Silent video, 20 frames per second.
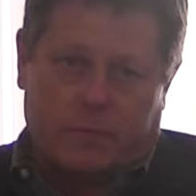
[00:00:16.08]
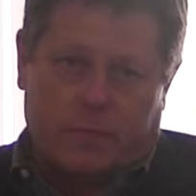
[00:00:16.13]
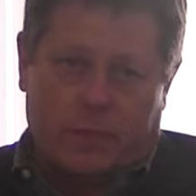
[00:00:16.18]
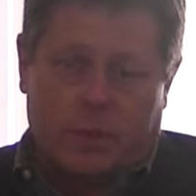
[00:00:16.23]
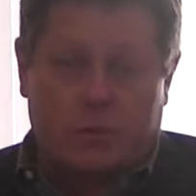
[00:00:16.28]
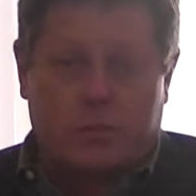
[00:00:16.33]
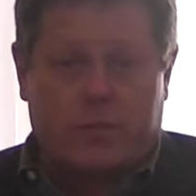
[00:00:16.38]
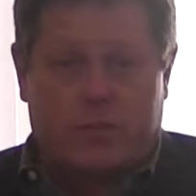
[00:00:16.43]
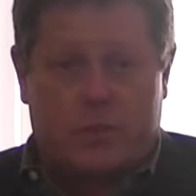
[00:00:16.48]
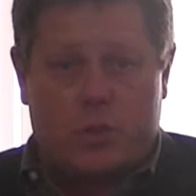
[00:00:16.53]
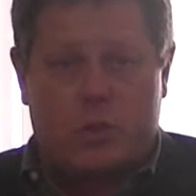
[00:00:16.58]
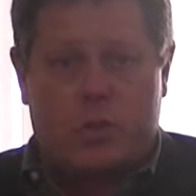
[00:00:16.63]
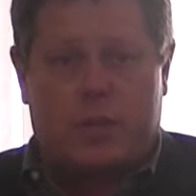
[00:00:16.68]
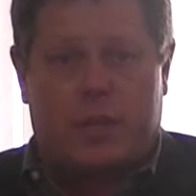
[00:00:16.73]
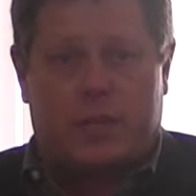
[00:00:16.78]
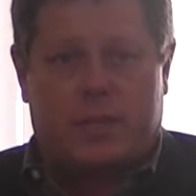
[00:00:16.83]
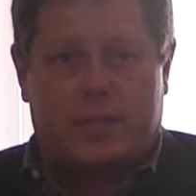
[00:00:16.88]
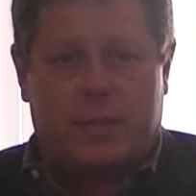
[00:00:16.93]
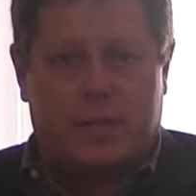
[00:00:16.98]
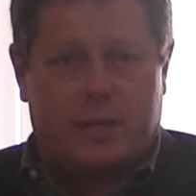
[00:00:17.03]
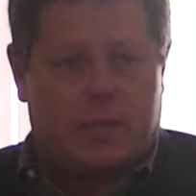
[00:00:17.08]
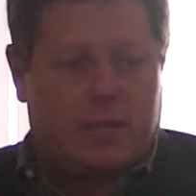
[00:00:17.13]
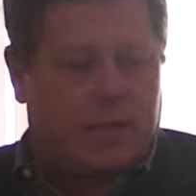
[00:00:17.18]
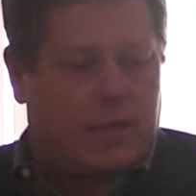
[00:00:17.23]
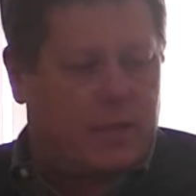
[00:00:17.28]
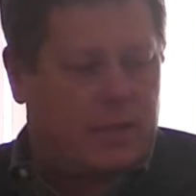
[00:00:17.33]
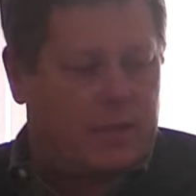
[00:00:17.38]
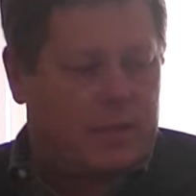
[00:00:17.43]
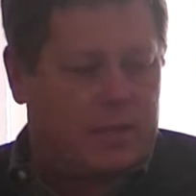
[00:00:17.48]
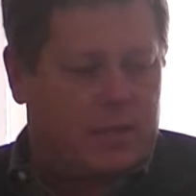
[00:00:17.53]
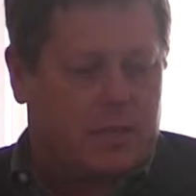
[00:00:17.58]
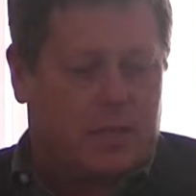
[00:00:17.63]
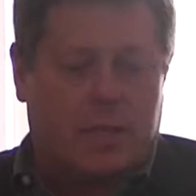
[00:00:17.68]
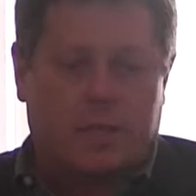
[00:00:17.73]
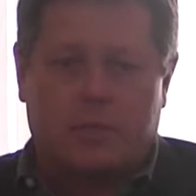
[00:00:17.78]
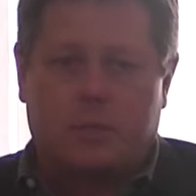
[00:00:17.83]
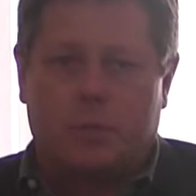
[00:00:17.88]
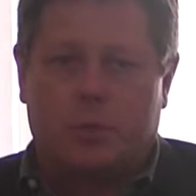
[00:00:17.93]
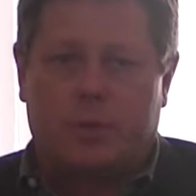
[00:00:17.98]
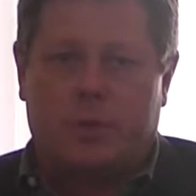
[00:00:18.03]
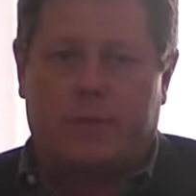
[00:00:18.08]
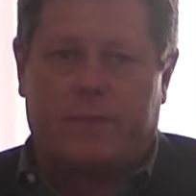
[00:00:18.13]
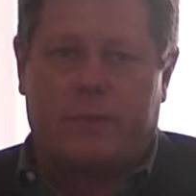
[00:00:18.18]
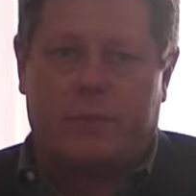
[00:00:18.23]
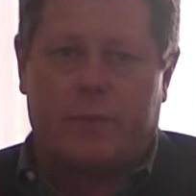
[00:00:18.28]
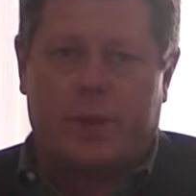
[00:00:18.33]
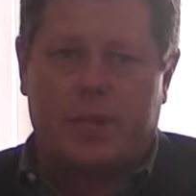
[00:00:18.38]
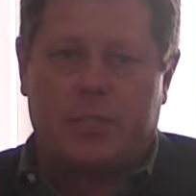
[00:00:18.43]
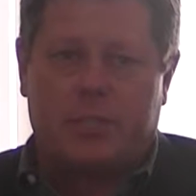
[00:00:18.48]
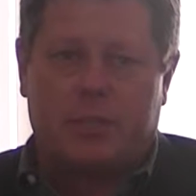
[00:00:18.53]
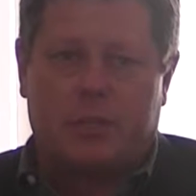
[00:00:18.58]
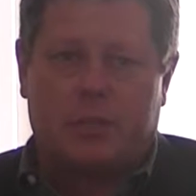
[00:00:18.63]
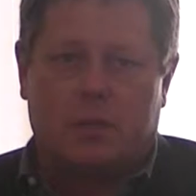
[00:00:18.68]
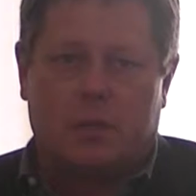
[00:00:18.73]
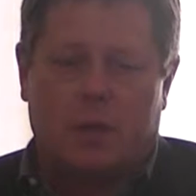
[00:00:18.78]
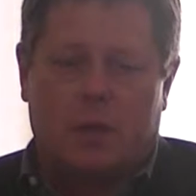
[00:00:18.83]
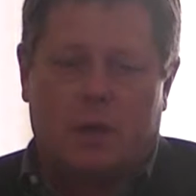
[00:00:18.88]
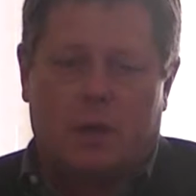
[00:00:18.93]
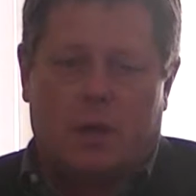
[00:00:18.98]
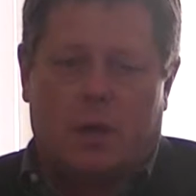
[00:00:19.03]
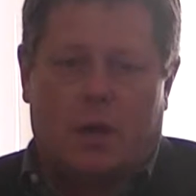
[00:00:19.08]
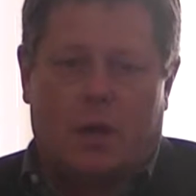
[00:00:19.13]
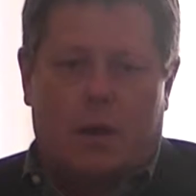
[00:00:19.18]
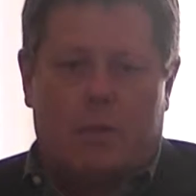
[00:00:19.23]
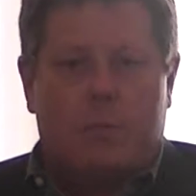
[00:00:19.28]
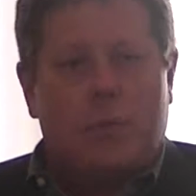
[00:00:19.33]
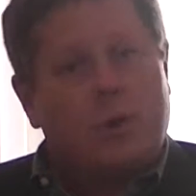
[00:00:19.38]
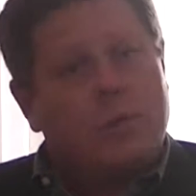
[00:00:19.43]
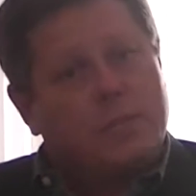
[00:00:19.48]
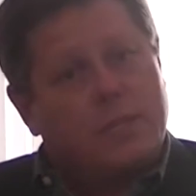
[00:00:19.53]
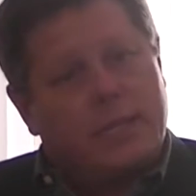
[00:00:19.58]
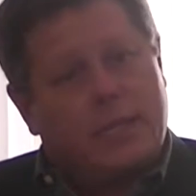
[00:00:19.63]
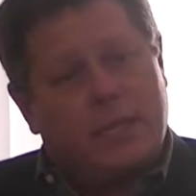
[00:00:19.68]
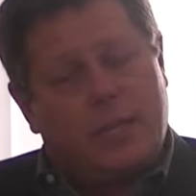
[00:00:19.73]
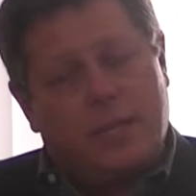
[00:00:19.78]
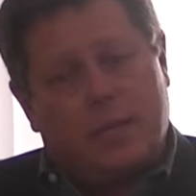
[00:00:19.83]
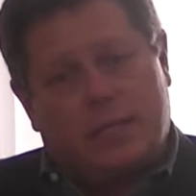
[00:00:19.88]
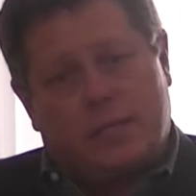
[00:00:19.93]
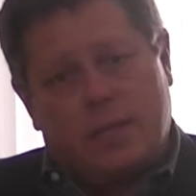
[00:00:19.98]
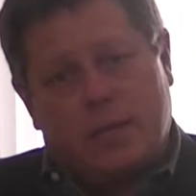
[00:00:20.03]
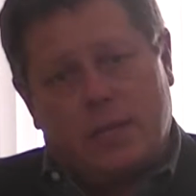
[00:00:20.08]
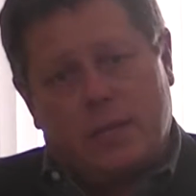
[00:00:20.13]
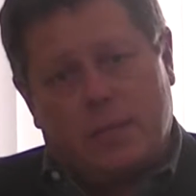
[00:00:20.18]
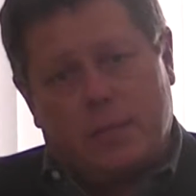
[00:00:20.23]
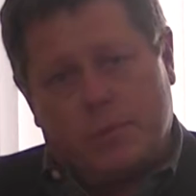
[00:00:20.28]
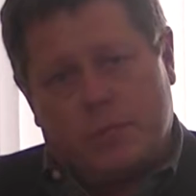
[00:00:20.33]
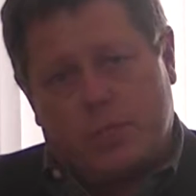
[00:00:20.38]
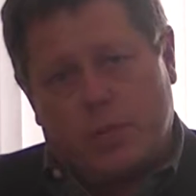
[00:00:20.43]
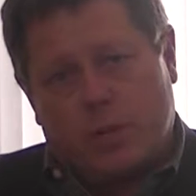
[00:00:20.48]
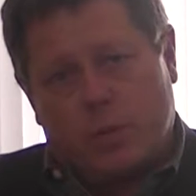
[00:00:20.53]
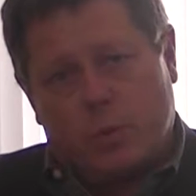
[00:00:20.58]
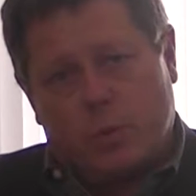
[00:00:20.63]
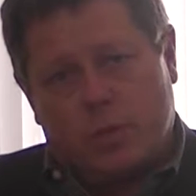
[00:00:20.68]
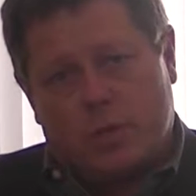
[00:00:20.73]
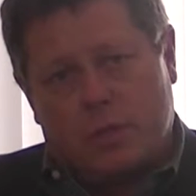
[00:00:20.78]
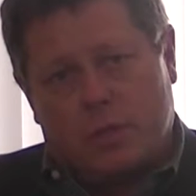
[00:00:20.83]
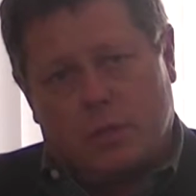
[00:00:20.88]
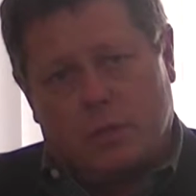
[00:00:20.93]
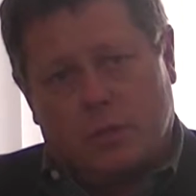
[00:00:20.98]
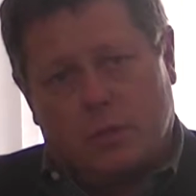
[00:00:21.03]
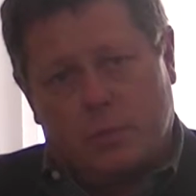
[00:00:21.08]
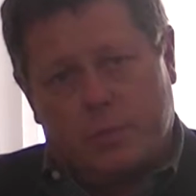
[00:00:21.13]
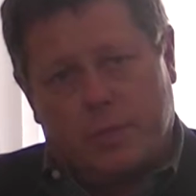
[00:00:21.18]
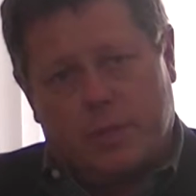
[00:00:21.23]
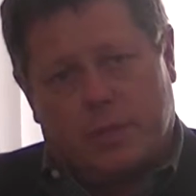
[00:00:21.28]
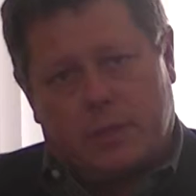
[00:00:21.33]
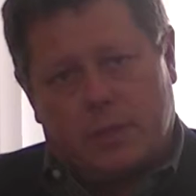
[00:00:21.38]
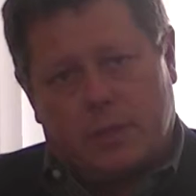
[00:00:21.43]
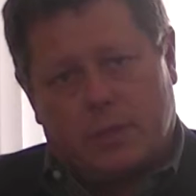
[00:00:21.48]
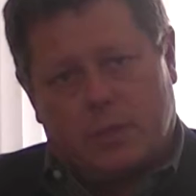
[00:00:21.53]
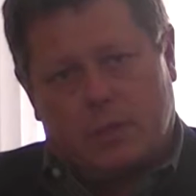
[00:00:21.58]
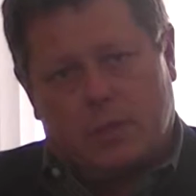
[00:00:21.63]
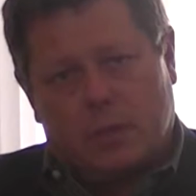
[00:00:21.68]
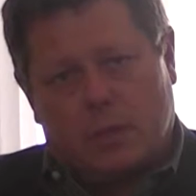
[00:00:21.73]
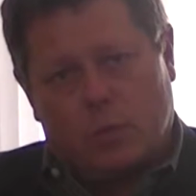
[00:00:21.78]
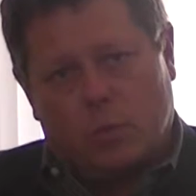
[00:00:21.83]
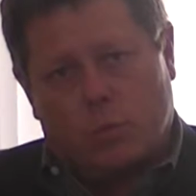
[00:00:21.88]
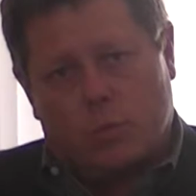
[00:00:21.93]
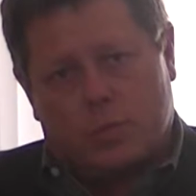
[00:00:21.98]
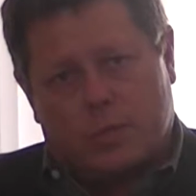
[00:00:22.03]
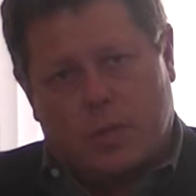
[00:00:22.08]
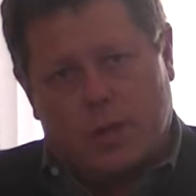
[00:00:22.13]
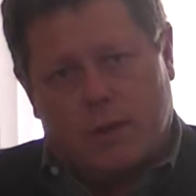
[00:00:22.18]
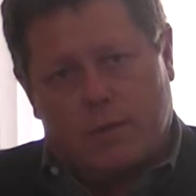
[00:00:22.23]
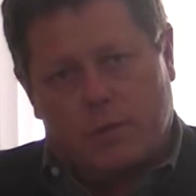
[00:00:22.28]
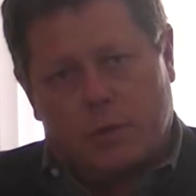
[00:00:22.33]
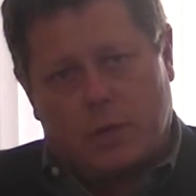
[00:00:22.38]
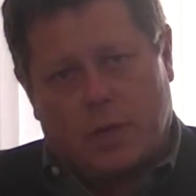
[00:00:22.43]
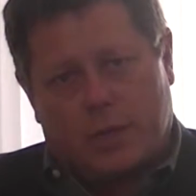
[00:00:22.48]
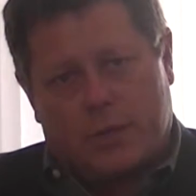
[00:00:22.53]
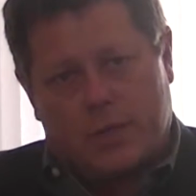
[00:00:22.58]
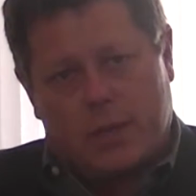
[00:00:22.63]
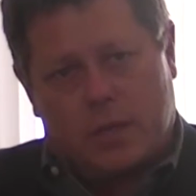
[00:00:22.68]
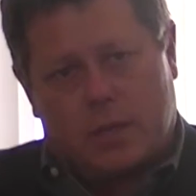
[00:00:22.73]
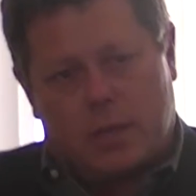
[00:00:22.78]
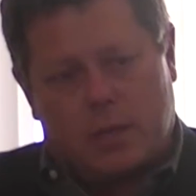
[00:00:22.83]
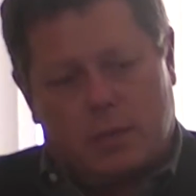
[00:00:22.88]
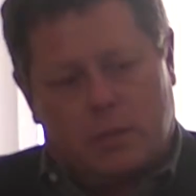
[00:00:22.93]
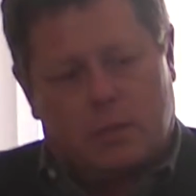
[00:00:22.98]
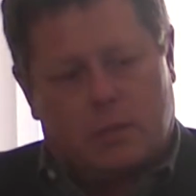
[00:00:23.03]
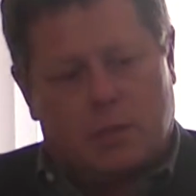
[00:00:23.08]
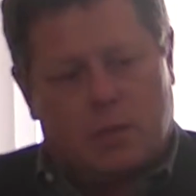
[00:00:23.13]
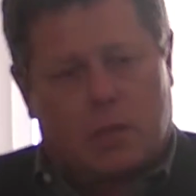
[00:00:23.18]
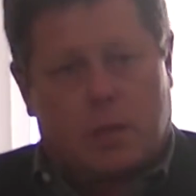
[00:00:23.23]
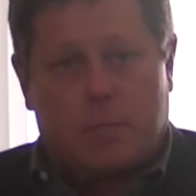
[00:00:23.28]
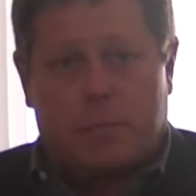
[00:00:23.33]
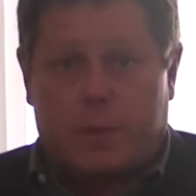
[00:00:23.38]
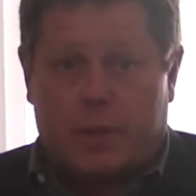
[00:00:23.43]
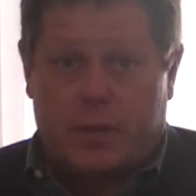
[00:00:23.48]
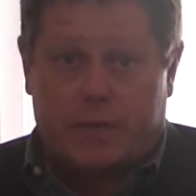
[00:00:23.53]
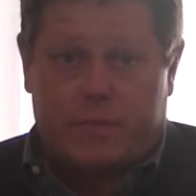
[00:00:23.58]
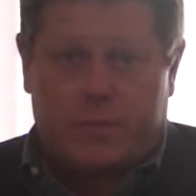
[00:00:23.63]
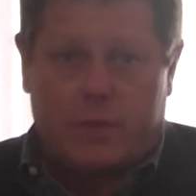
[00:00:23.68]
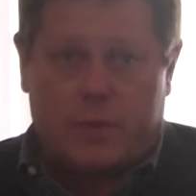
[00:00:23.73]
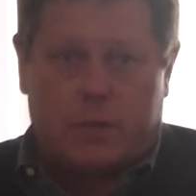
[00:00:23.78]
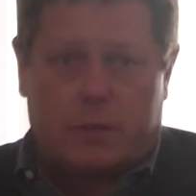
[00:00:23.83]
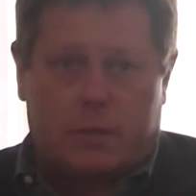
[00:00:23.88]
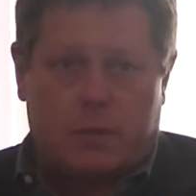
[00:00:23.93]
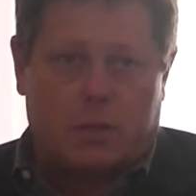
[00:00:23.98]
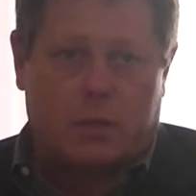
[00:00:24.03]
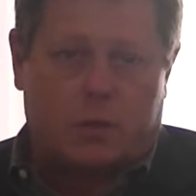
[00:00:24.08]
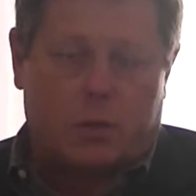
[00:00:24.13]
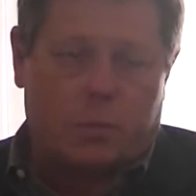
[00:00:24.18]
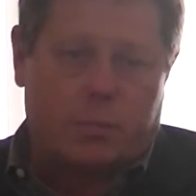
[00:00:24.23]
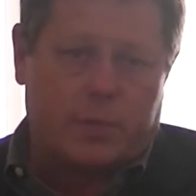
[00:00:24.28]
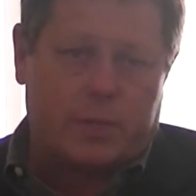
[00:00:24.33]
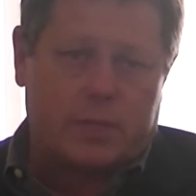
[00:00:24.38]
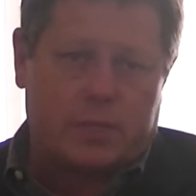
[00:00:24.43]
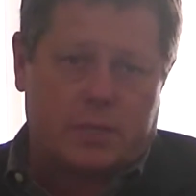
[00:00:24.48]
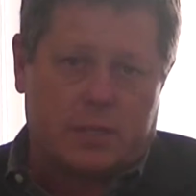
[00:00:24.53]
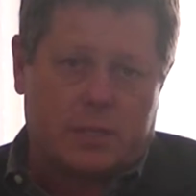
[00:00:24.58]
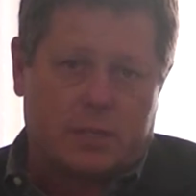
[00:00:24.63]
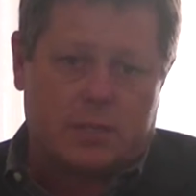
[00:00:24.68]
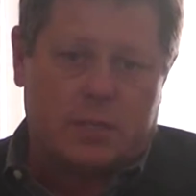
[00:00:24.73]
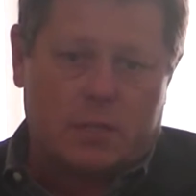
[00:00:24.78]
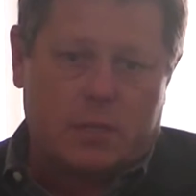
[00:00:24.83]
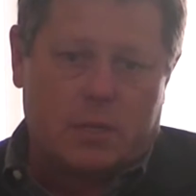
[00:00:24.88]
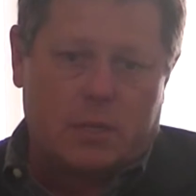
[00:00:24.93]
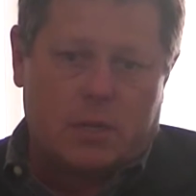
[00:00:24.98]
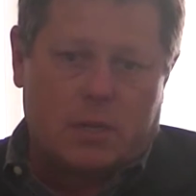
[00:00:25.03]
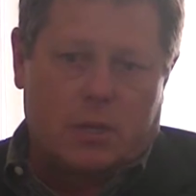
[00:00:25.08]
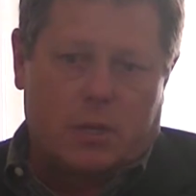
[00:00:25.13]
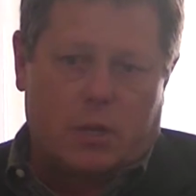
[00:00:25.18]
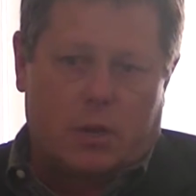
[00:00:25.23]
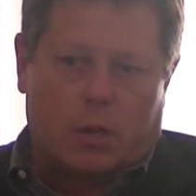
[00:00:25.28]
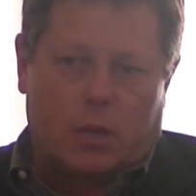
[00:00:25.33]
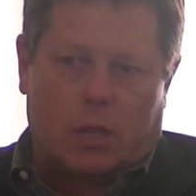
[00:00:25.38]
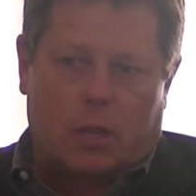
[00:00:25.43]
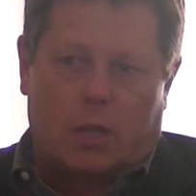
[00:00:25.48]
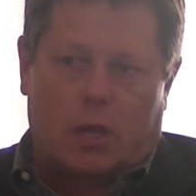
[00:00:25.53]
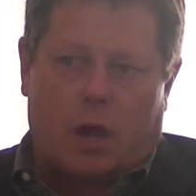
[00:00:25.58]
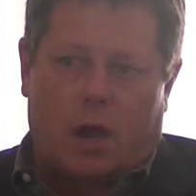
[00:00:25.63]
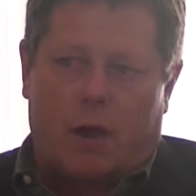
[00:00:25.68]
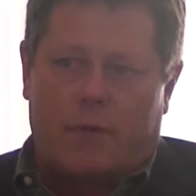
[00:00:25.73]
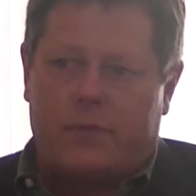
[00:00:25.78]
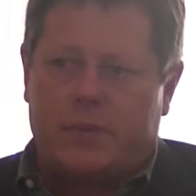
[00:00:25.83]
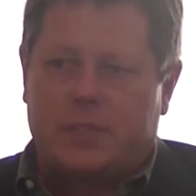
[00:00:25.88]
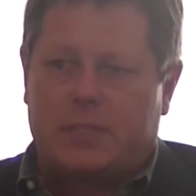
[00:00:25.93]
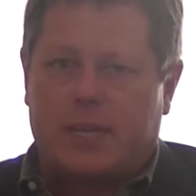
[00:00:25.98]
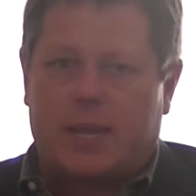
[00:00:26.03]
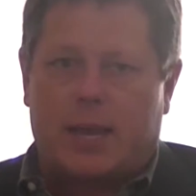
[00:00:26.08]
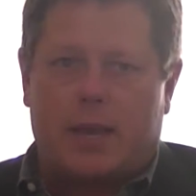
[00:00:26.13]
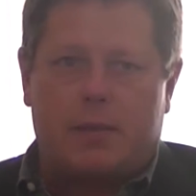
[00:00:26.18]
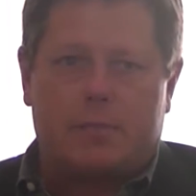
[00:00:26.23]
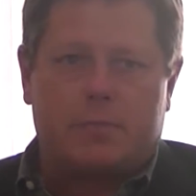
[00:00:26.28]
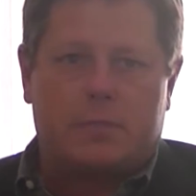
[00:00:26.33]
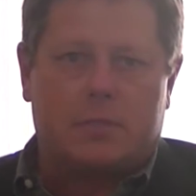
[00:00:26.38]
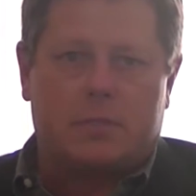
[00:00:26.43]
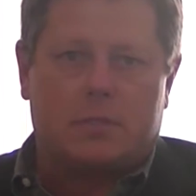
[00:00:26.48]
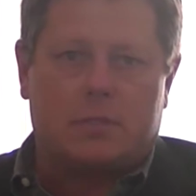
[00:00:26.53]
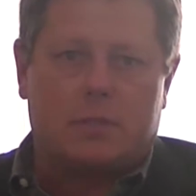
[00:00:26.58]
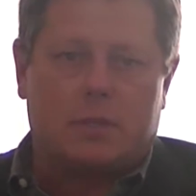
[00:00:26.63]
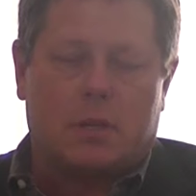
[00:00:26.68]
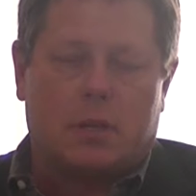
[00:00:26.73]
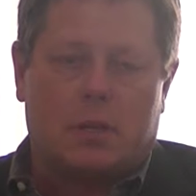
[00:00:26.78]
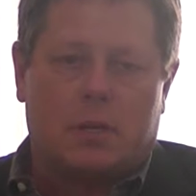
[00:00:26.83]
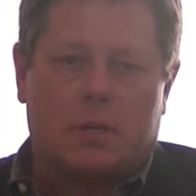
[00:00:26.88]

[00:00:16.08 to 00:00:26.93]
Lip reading: those of you that attended, I think you got some good information. Those that didn't attend, let me share with you a little bit that was covered. I think it can benefit your business. You know, oftentimes,